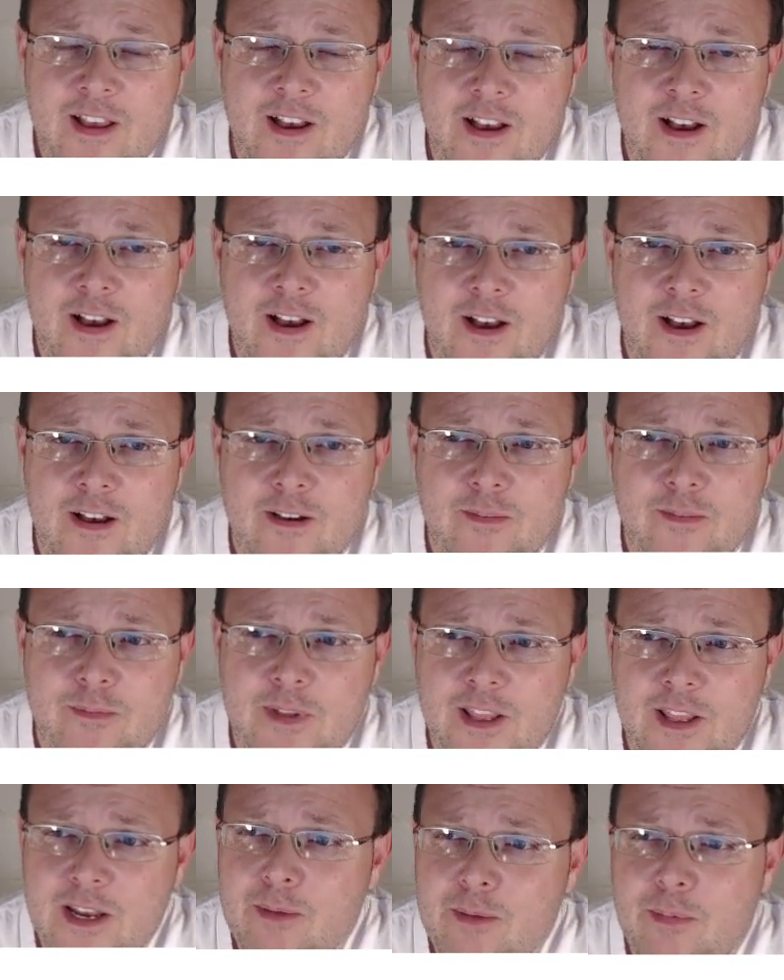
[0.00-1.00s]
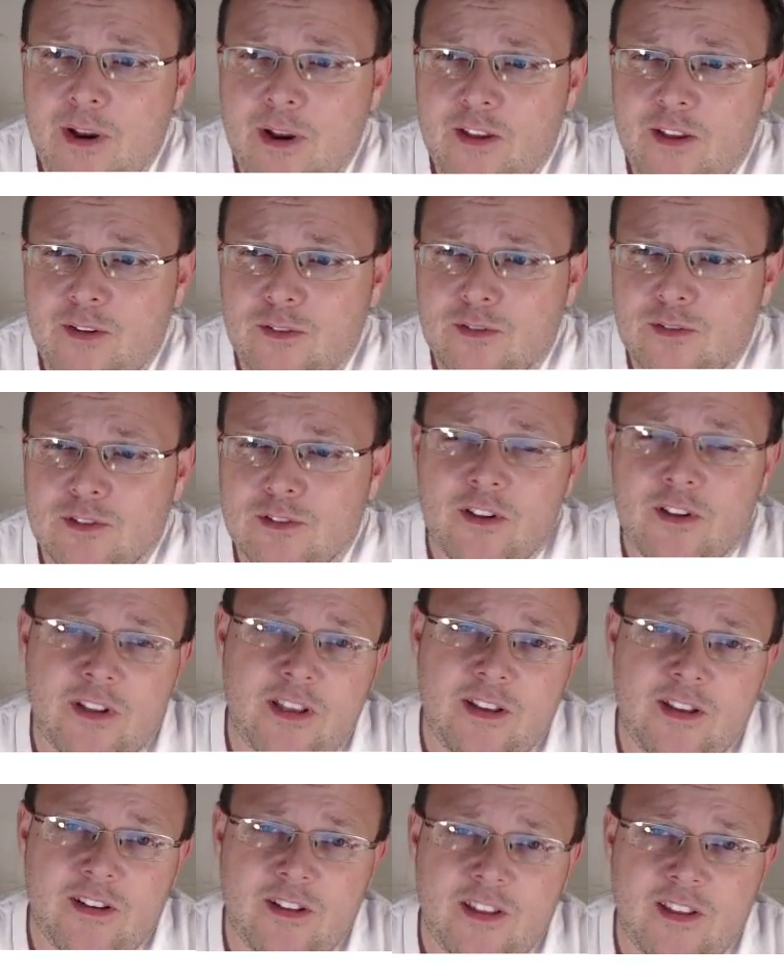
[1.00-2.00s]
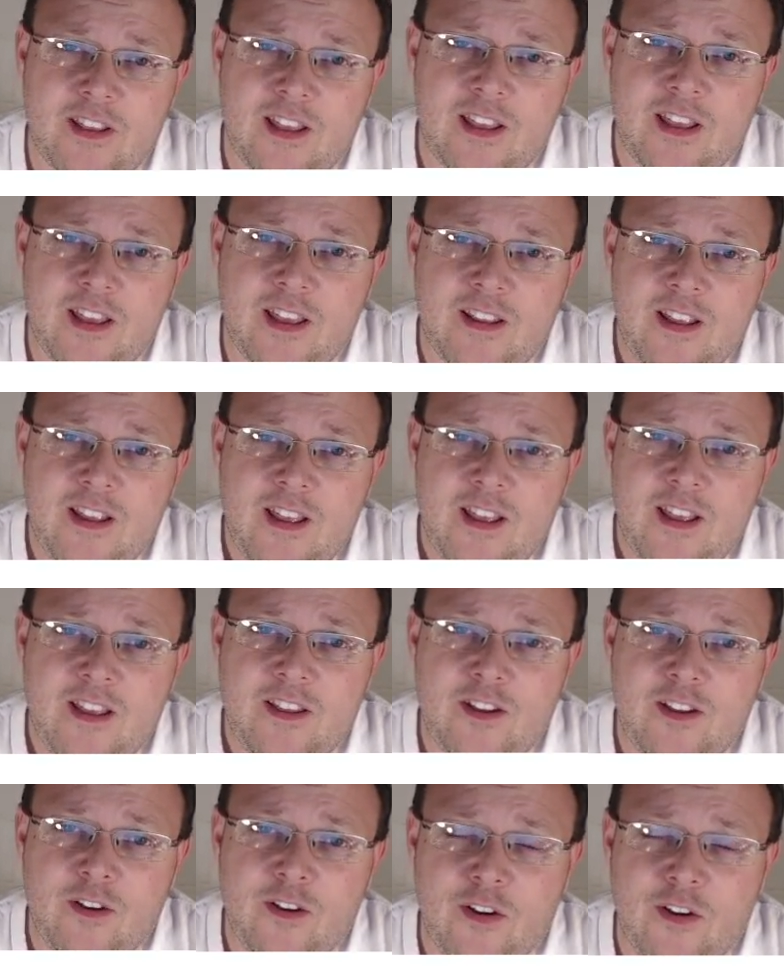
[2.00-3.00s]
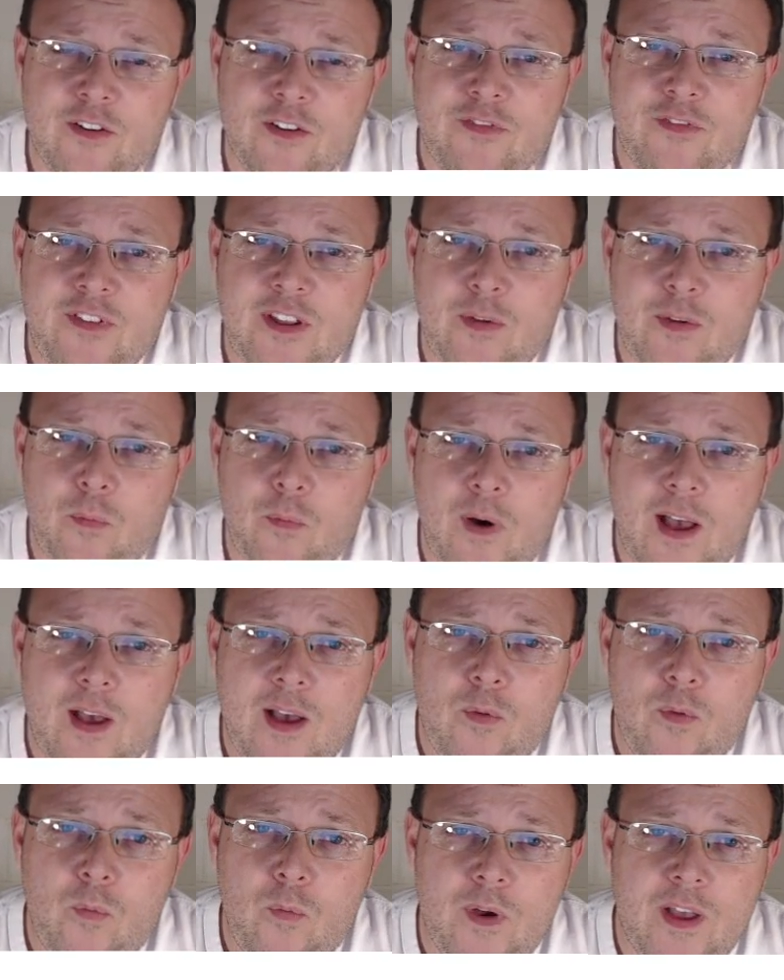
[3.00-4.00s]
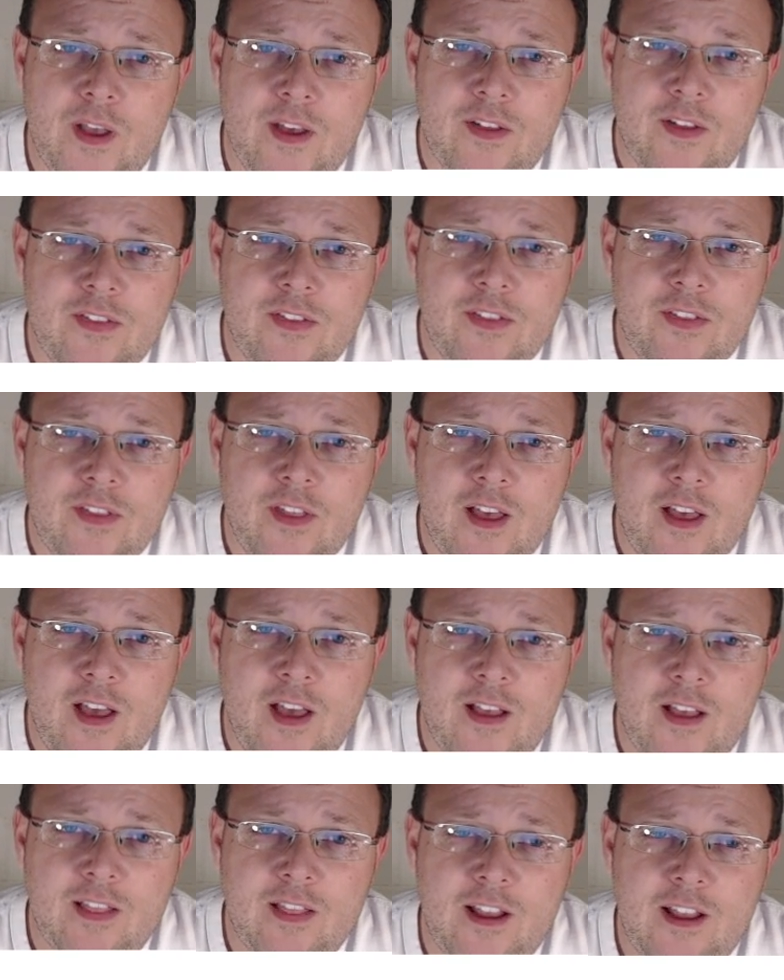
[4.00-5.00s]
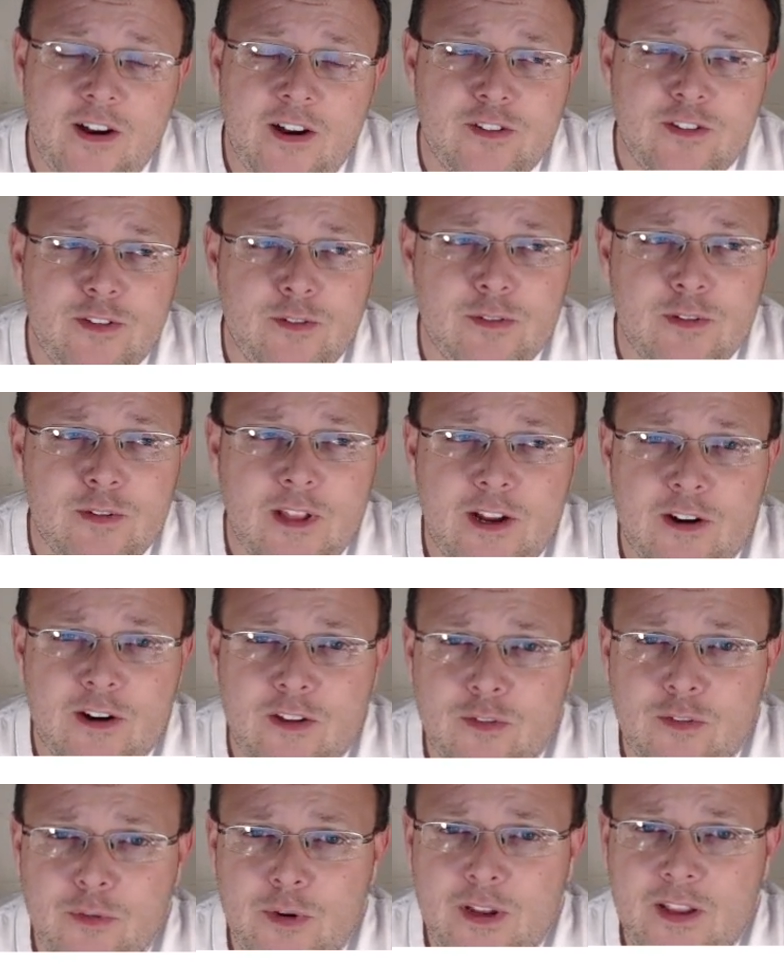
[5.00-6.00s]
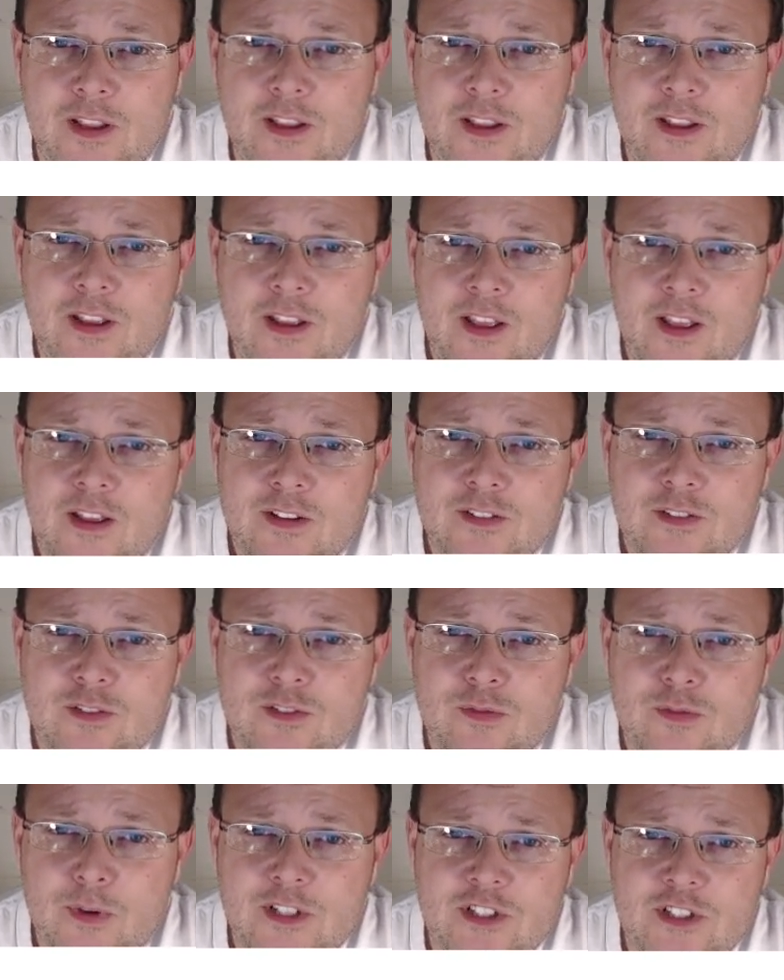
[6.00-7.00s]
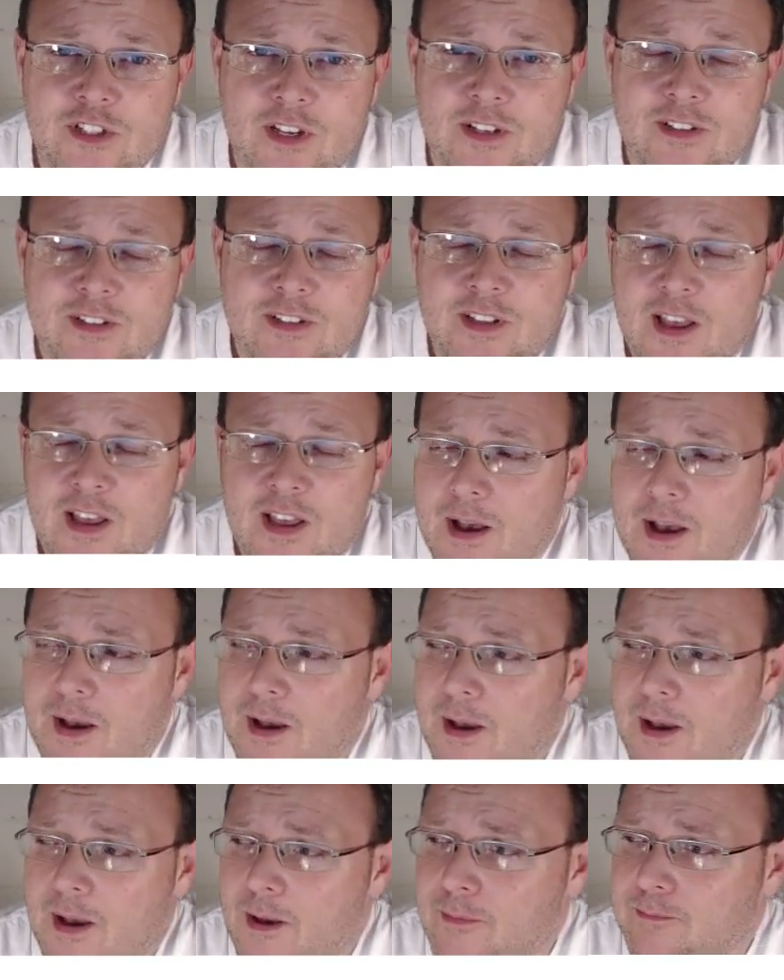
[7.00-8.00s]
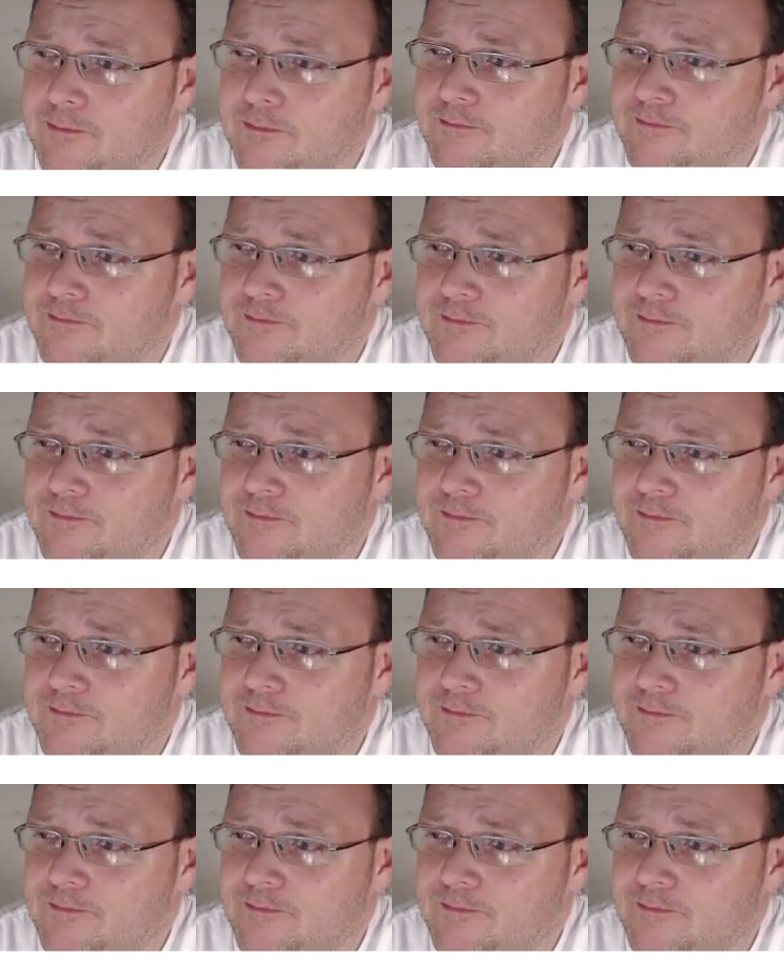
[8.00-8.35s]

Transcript: Um, anybody who's looking to get you know their feet wet with uh, layer two, layer three switching. Um,